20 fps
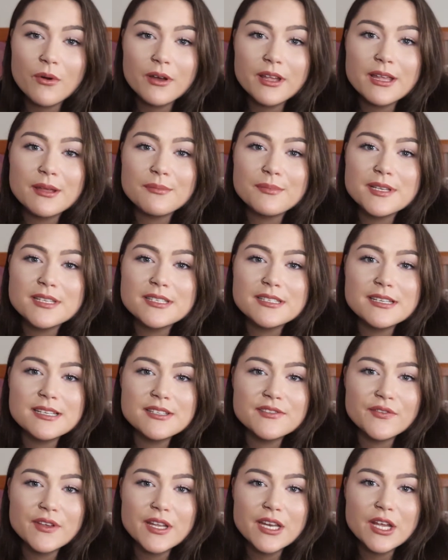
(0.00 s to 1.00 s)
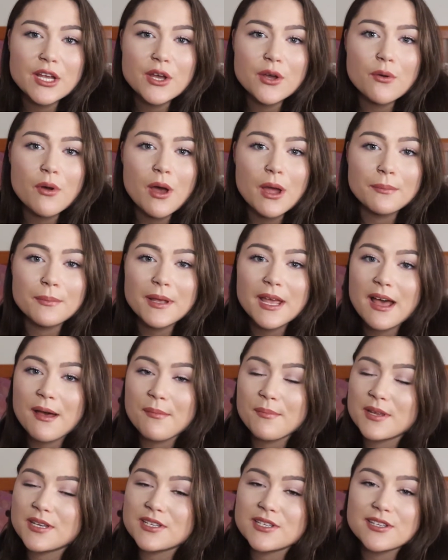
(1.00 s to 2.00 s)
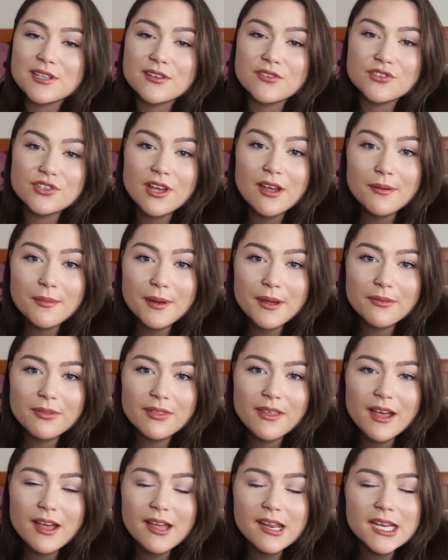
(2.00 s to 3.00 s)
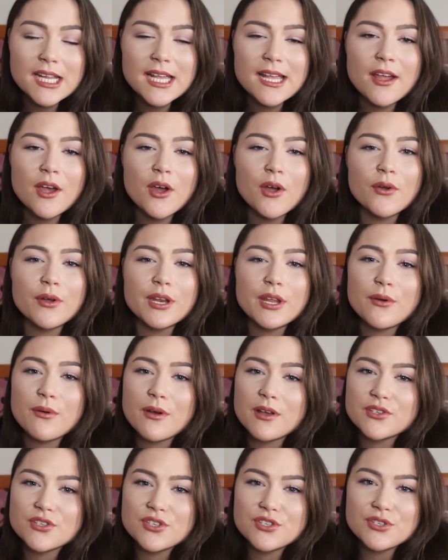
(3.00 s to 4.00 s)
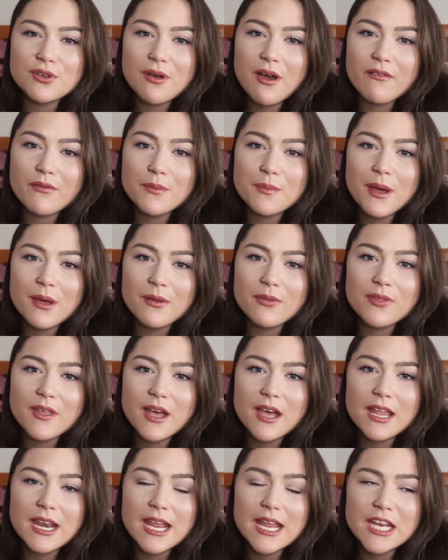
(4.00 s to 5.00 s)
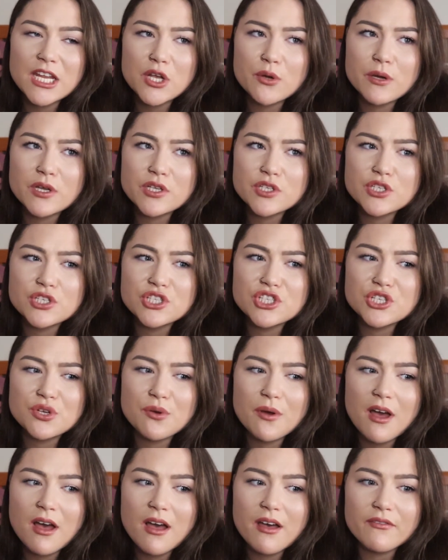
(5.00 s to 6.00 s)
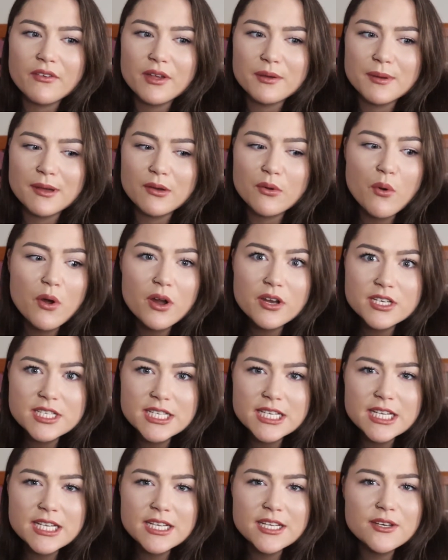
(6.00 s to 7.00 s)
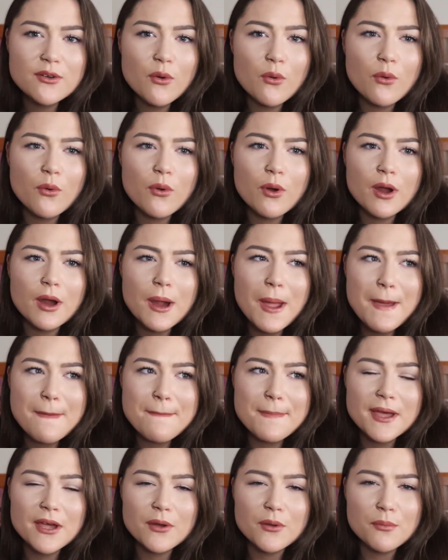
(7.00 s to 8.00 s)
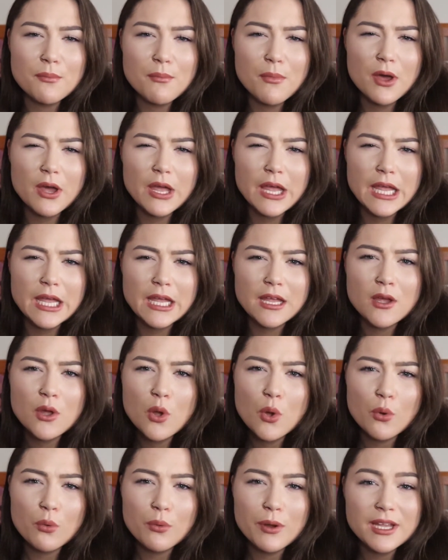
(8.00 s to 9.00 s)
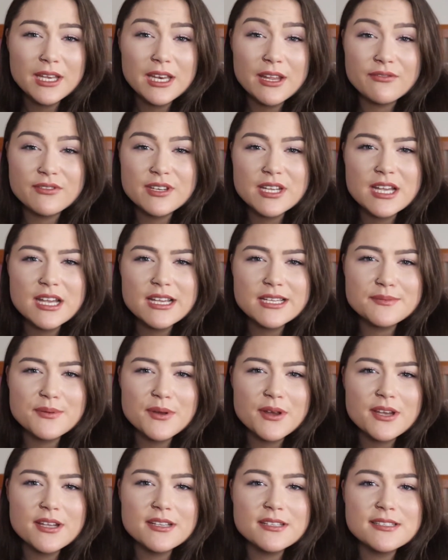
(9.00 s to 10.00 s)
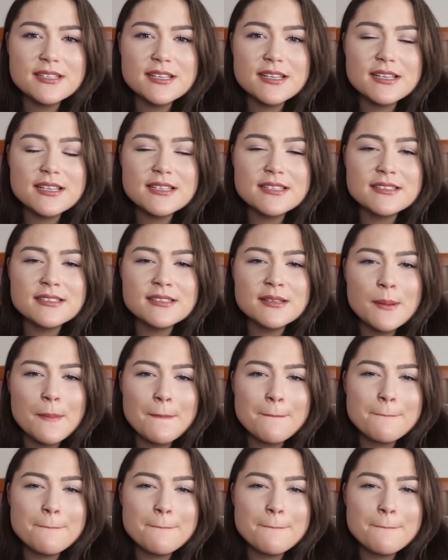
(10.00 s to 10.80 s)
walking business video, I'd be happy to sit and chat about that. Or any questions you have about that, any questions you have about quarantine or about my weightlifting experiences,